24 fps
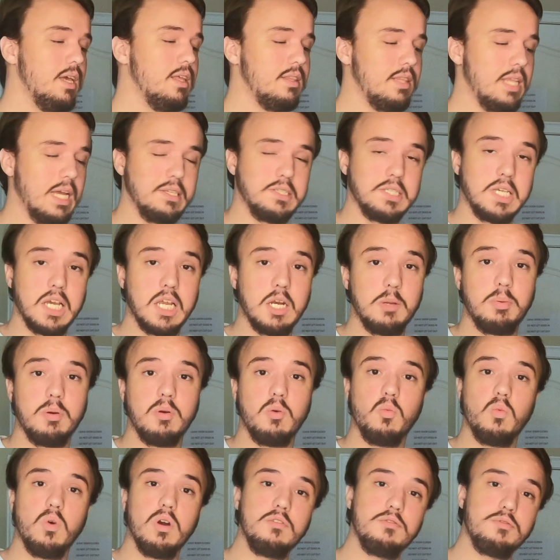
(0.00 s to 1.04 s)
That's not going to
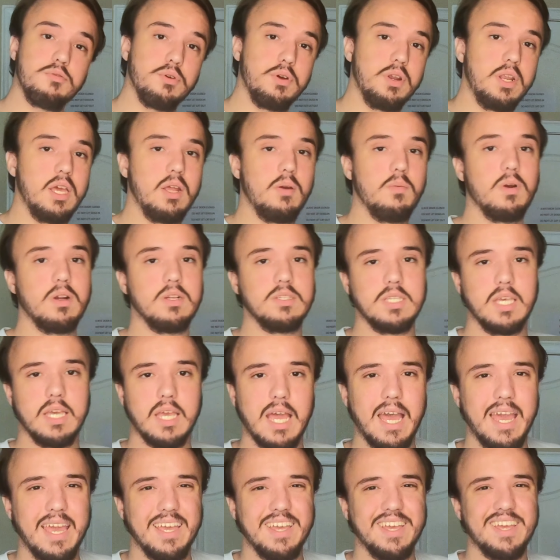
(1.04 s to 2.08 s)
put one foot in where it's
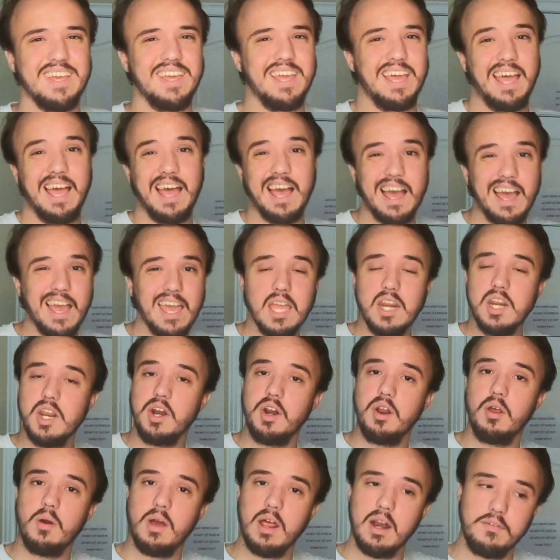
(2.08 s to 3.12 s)
like, I kind of
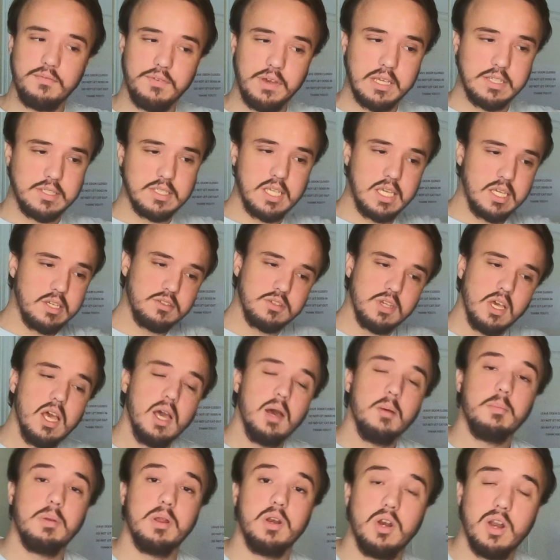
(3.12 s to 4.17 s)
know how to fix these,
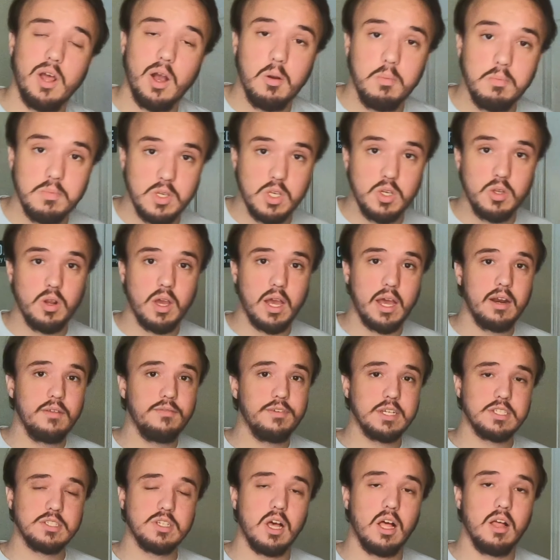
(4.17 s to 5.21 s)
but nope, you know how to
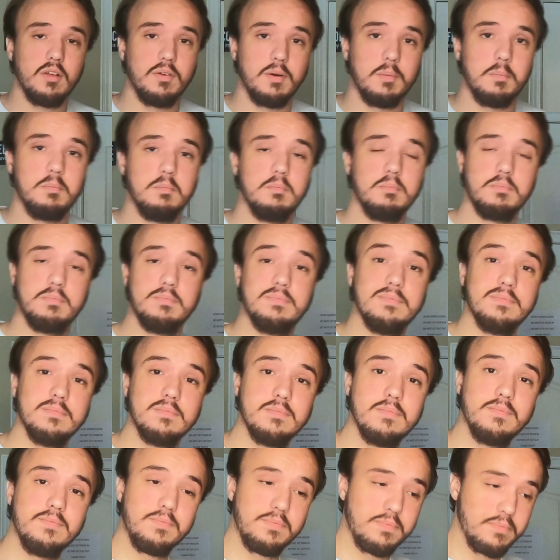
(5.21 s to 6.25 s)
fix all of
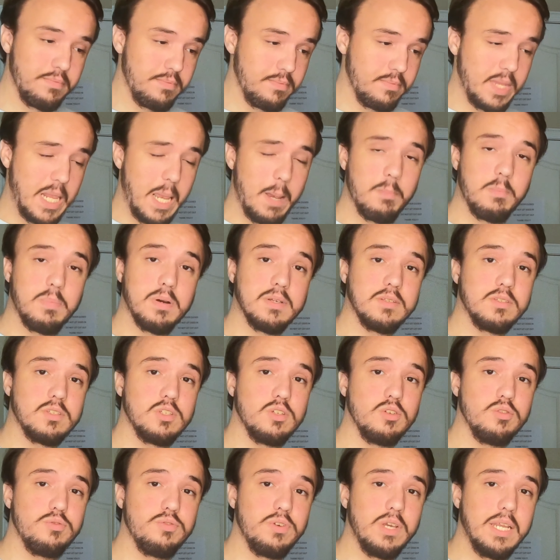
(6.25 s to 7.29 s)
them. Put
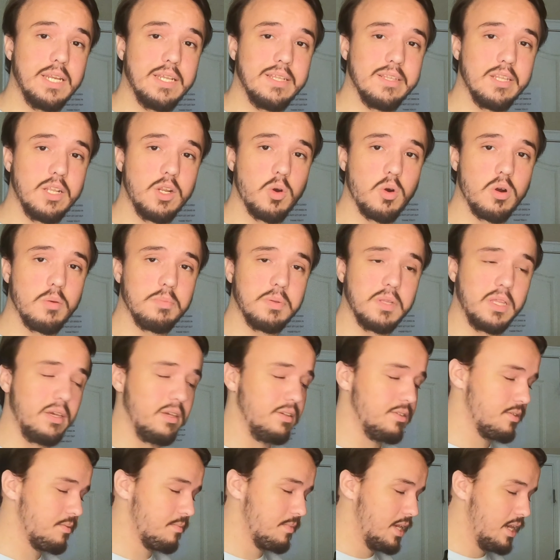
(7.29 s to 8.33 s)
2 feet in the door,
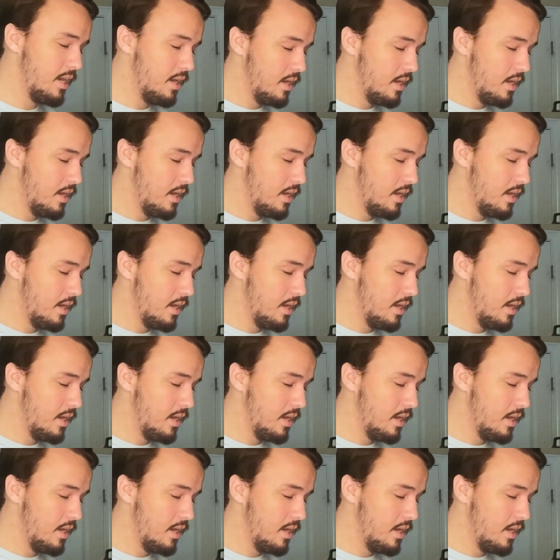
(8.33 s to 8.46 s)
please.